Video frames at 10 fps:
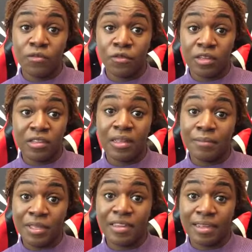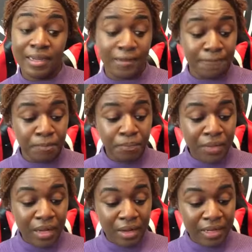freaks. Let me tell you.
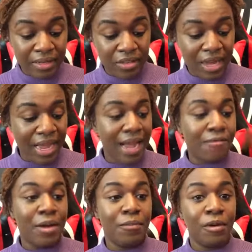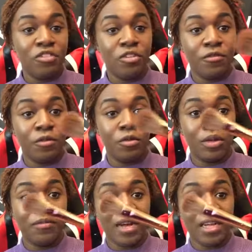Okay, so I have my brush here from
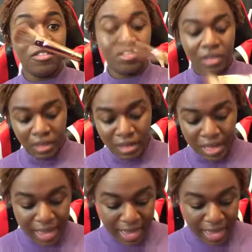Givenchy,